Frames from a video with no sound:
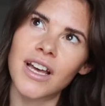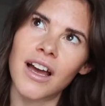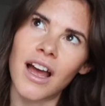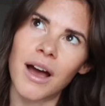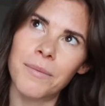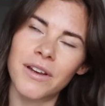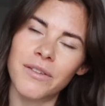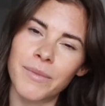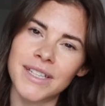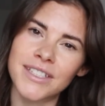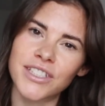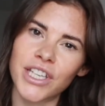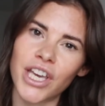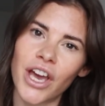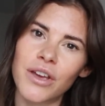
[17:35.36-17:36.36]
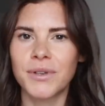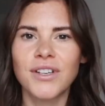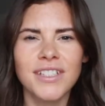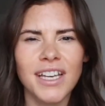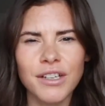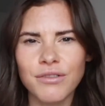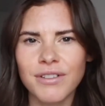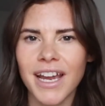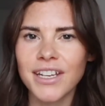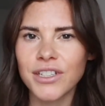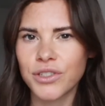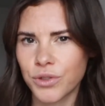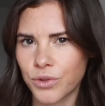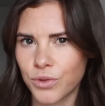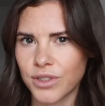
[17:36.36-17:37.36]
a couple of months ago because I create
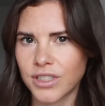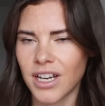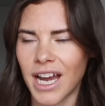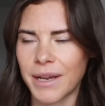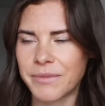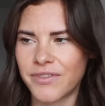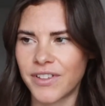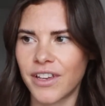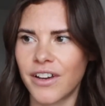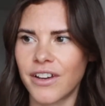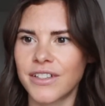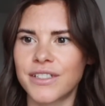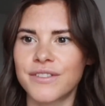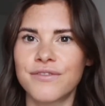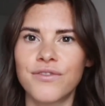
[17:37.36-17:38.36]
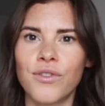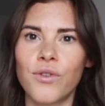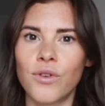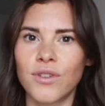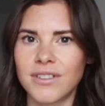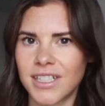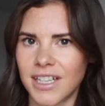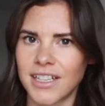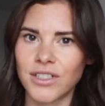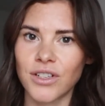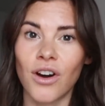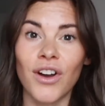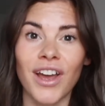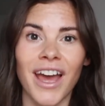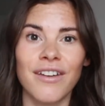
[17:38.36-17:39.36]
short type videos for
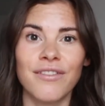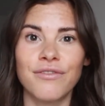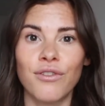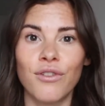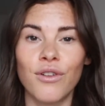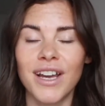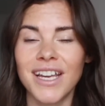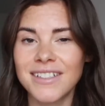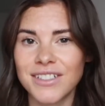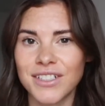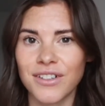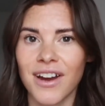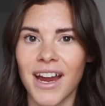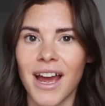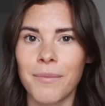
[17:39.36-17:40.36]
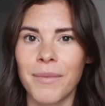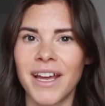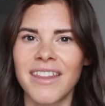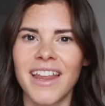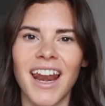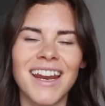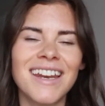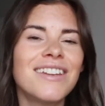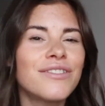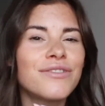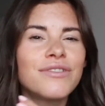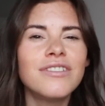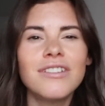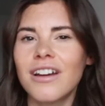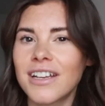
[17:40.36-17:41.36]
TikTok and for Instagram, and they're like little
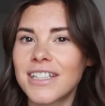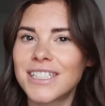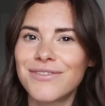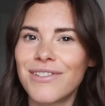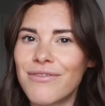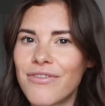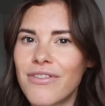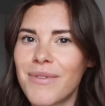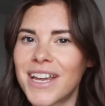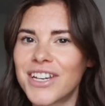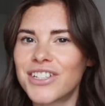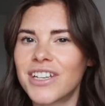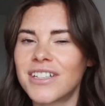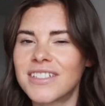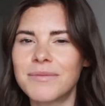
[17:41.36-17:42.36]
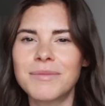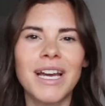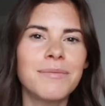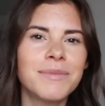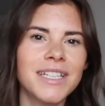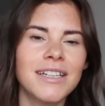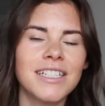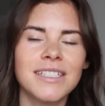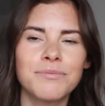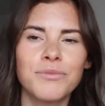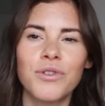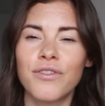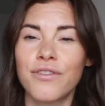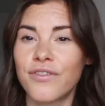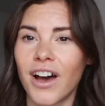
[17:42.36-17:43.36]
nuggets of information. Sometimes they're just
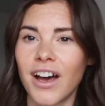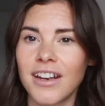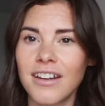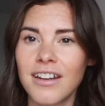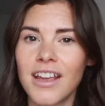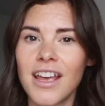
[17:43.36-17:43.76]
more fun,